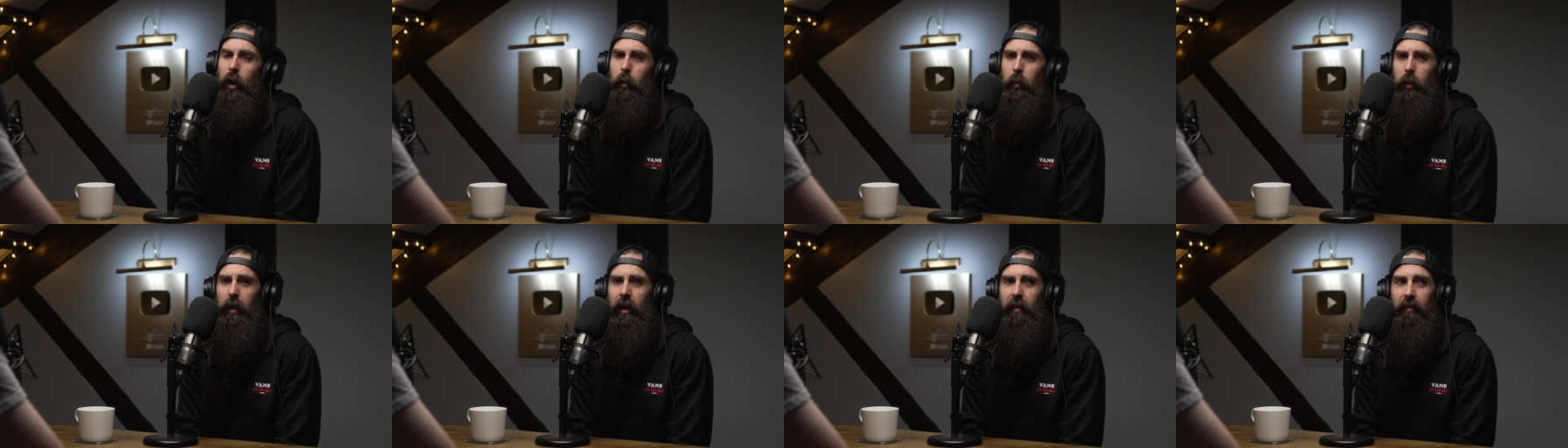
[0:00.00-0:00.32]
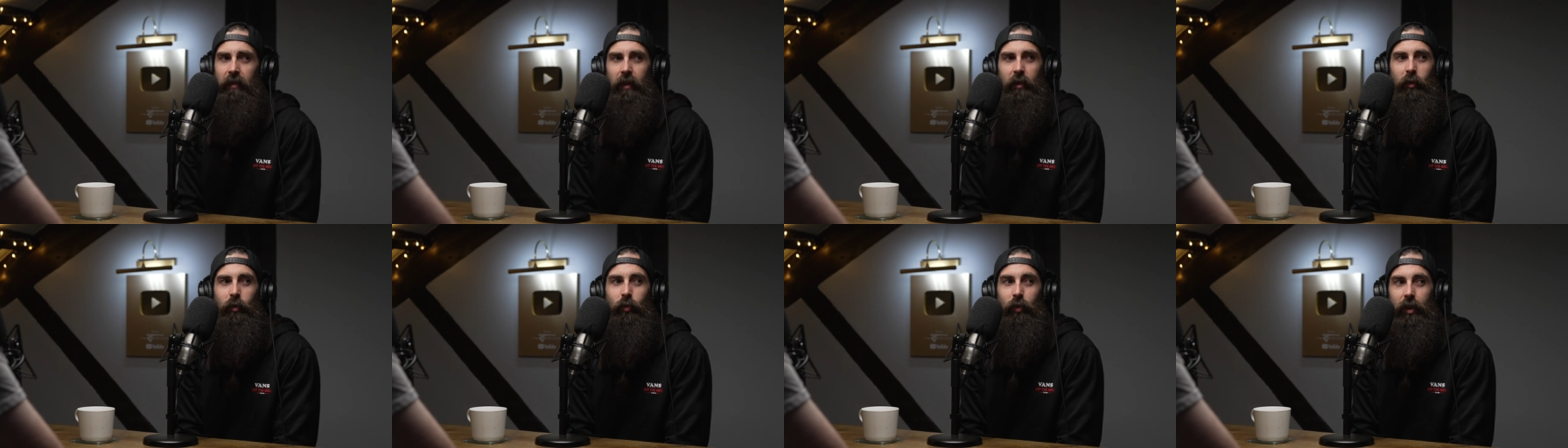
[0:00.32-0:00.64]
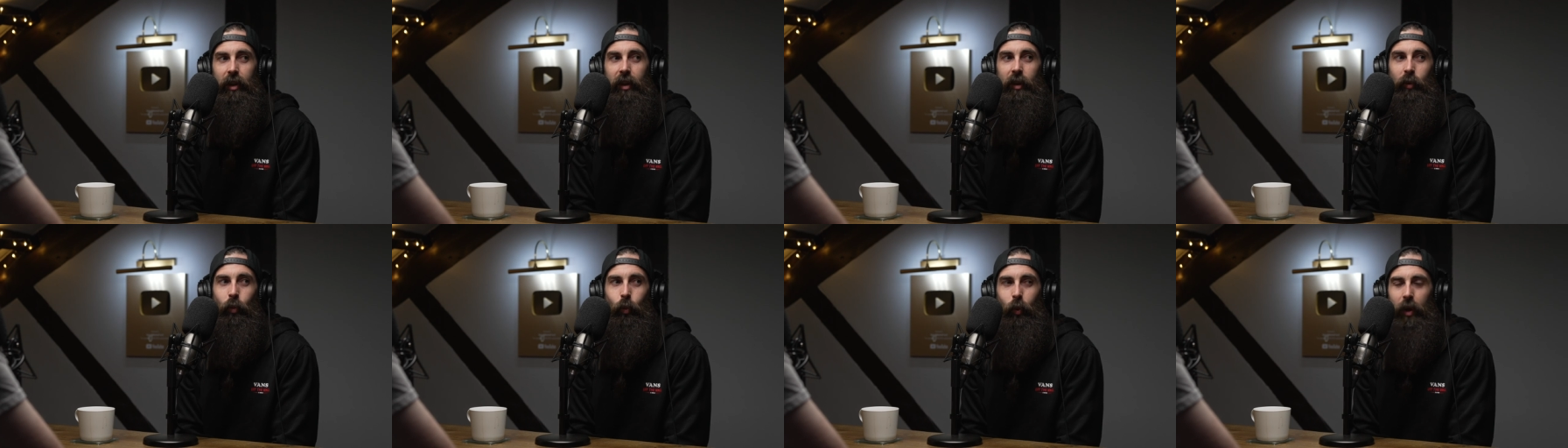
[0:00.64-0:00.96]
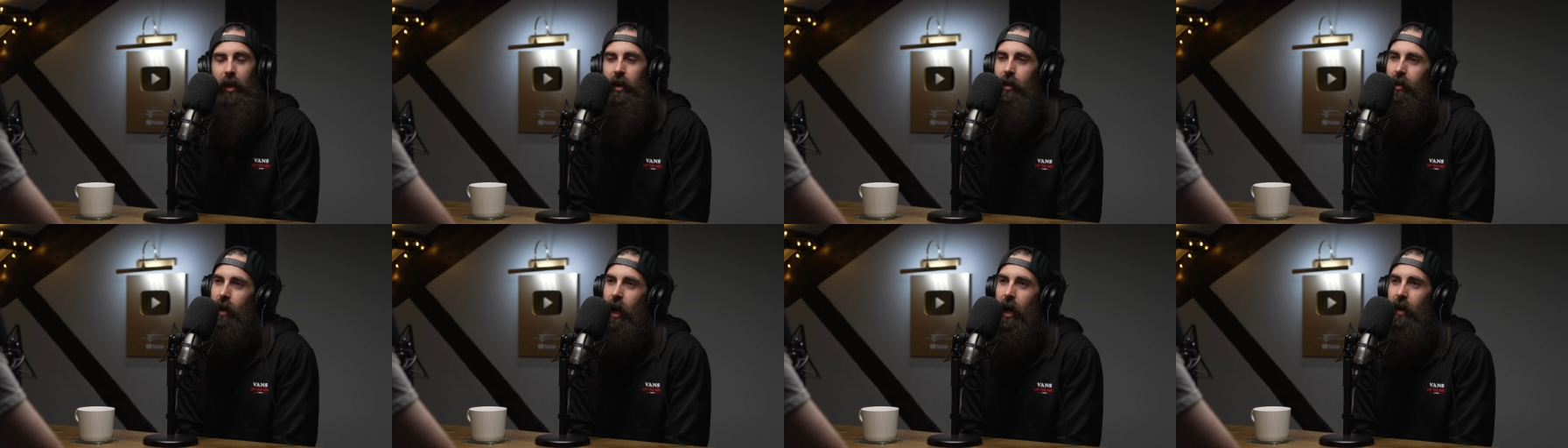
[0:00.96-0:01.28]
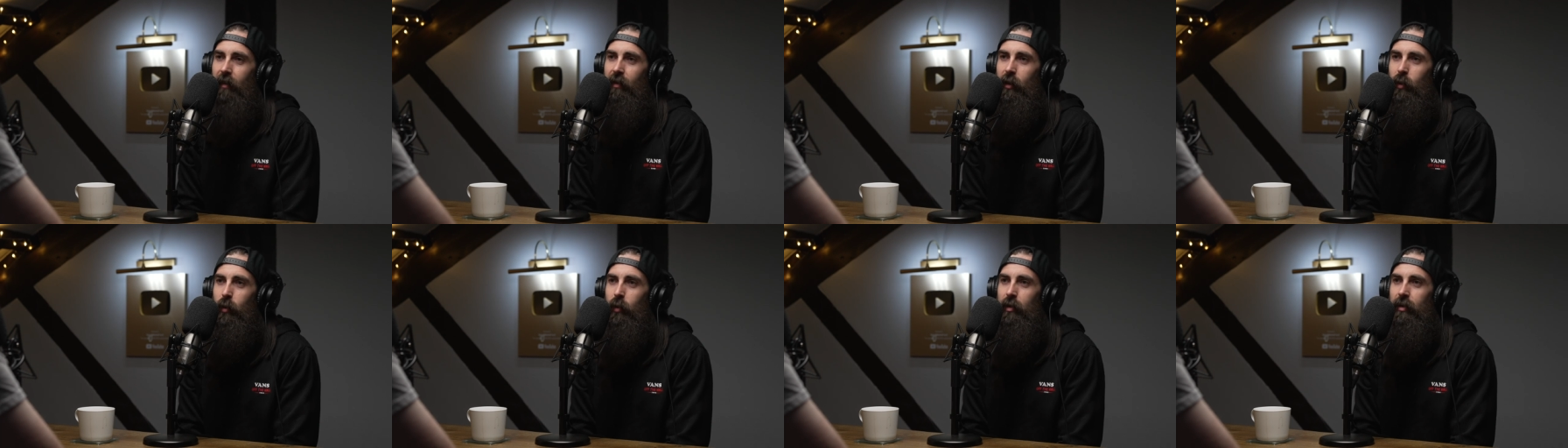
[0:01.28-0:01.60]
But I felt really weird
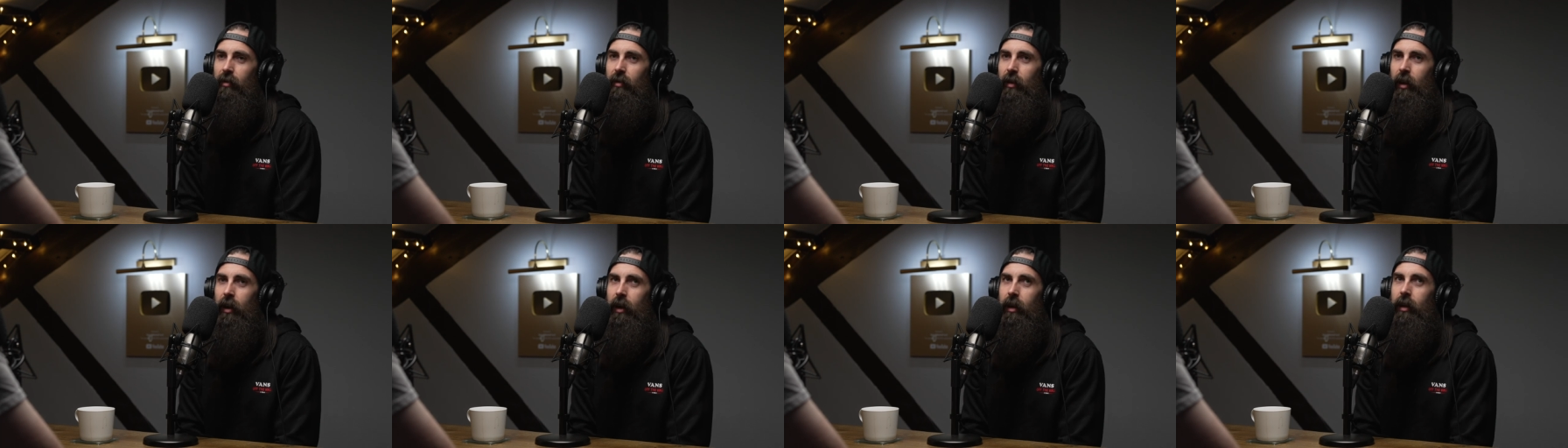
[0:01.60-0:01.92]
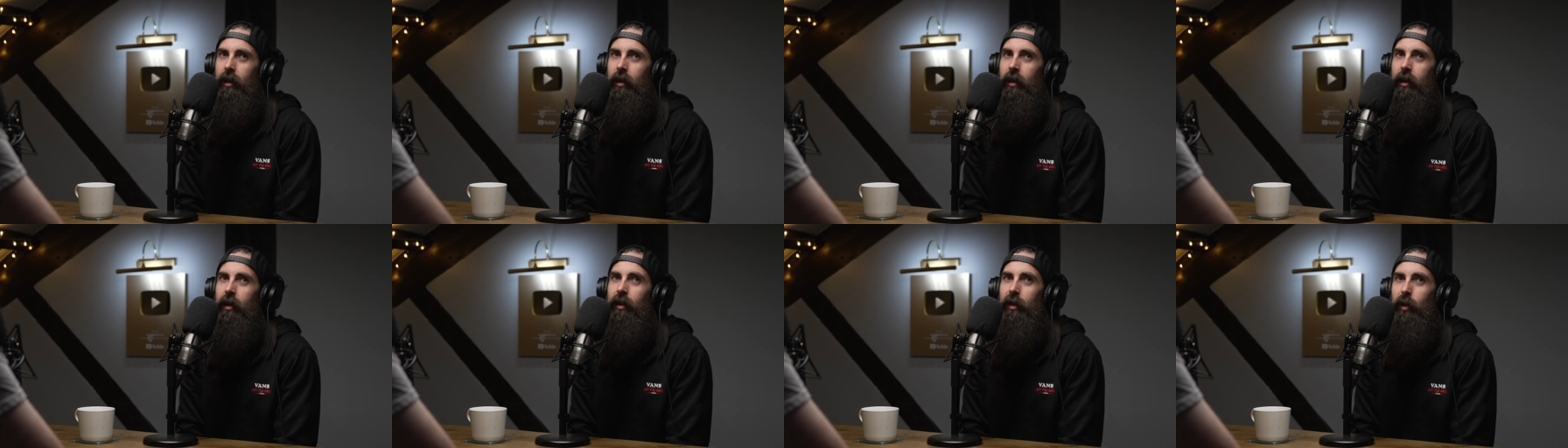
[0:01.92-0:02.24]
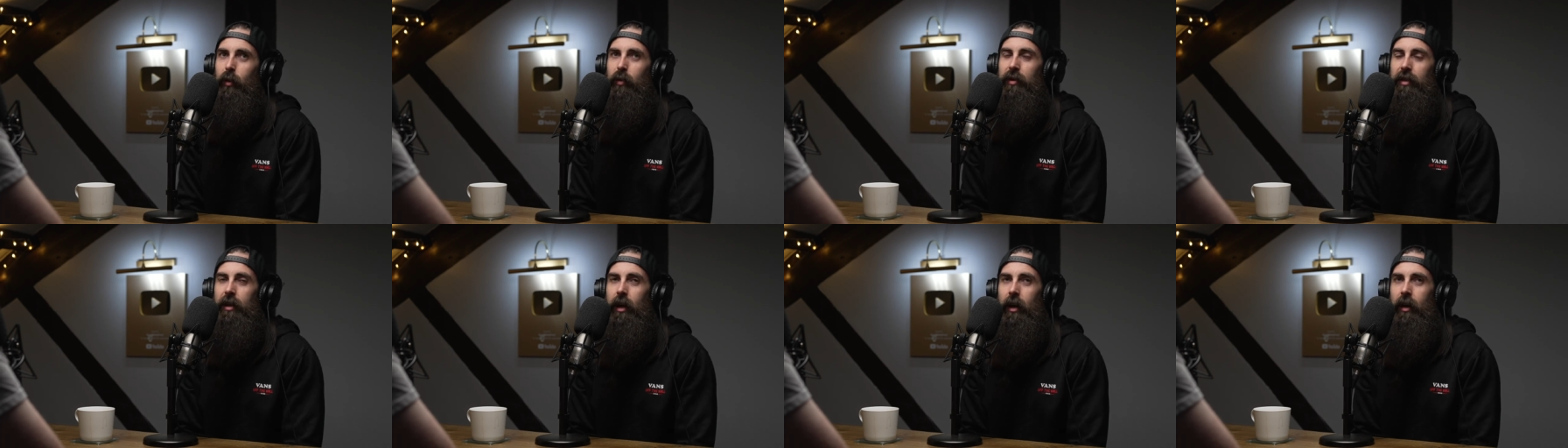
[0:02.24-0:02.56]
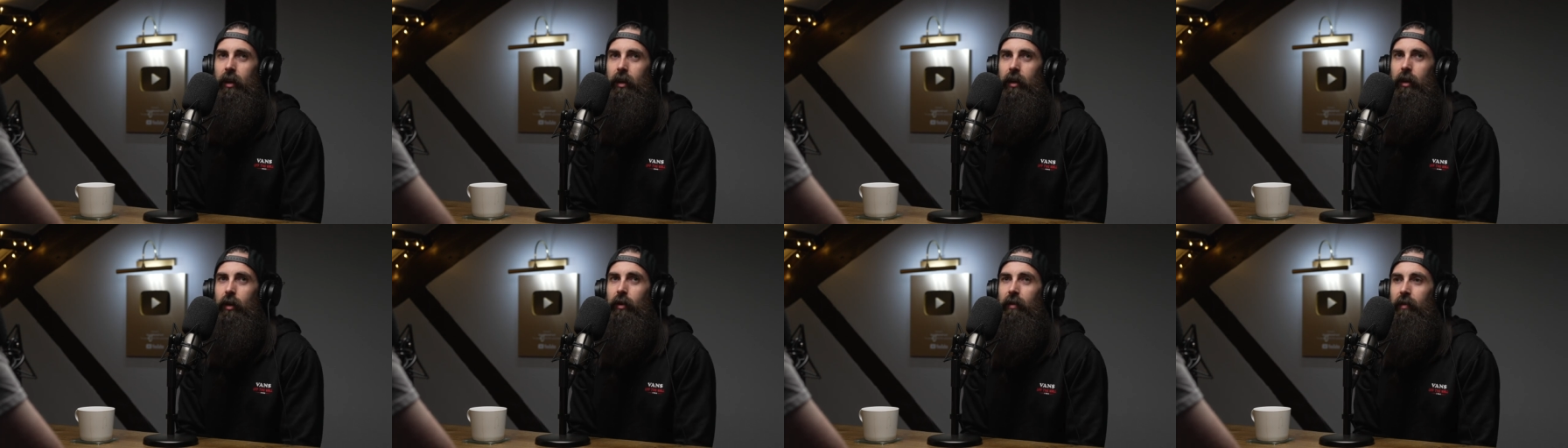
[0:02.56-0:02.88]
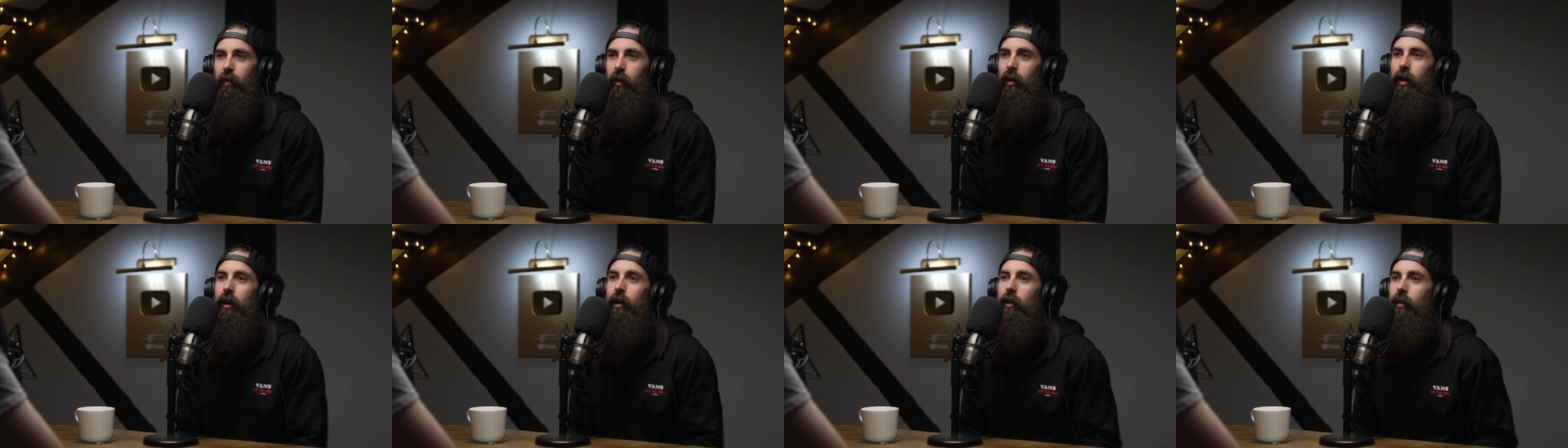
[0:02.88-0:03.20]
afterwards. Like uh, you always get, you know, if
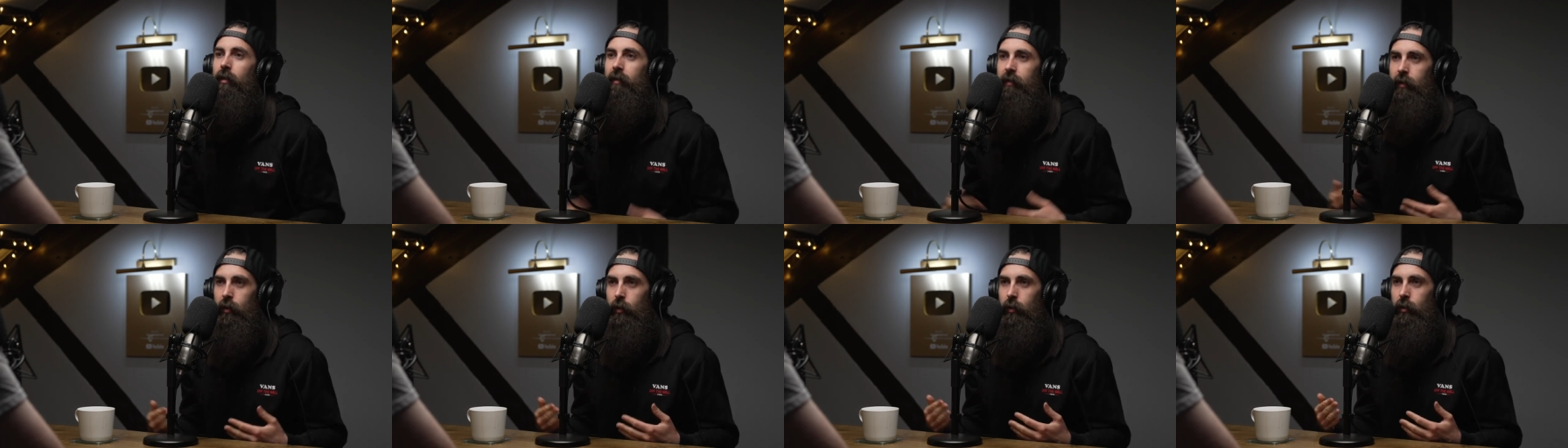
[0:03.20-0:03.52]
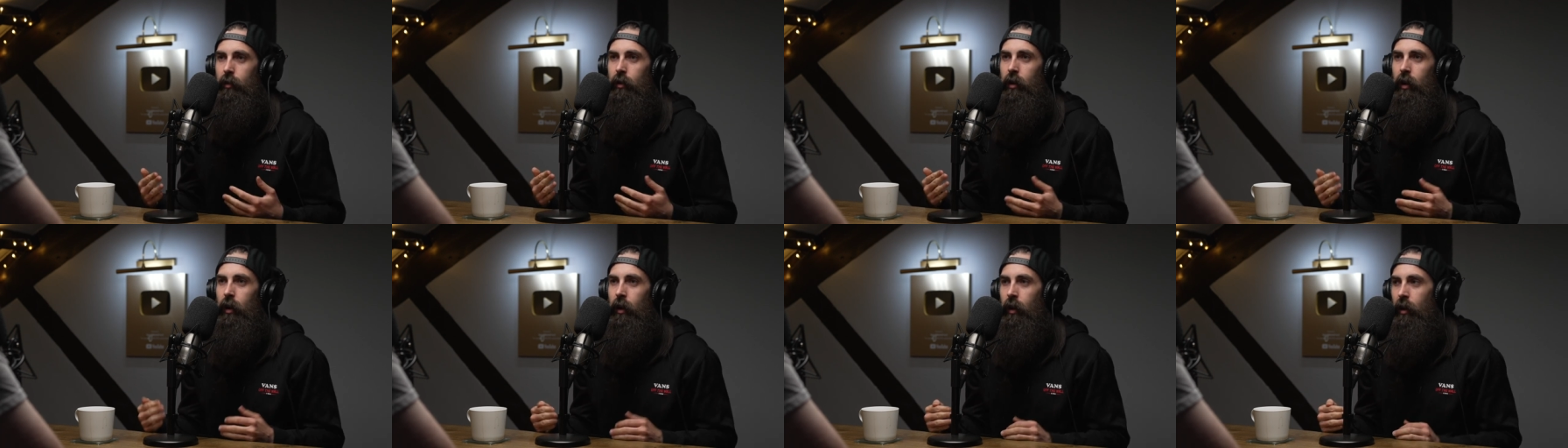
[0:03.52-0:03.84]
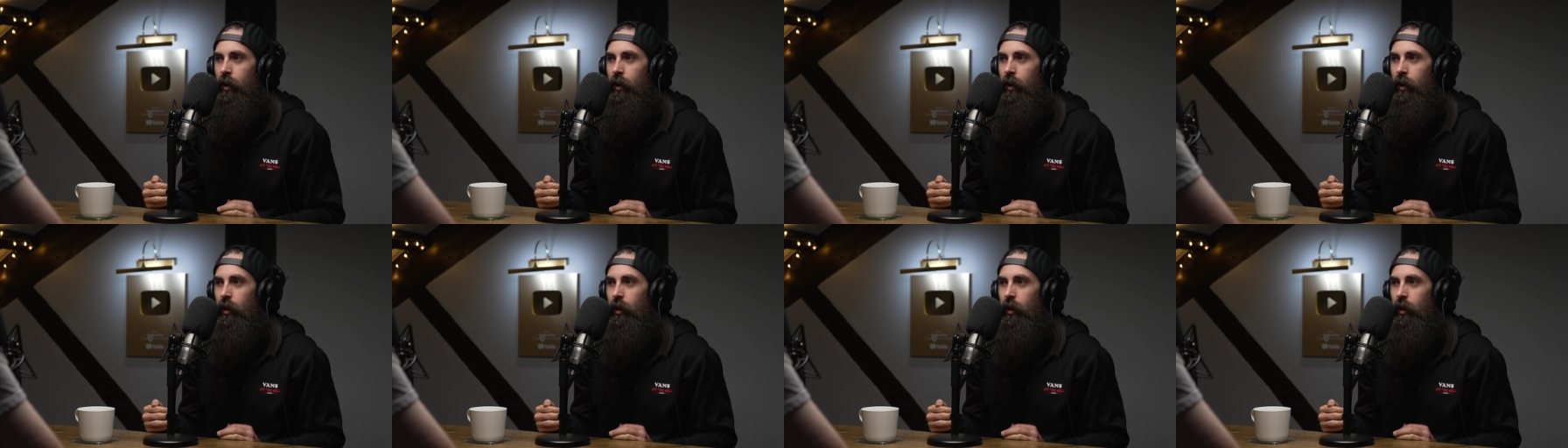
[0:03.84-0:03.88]
you eat a lot of food,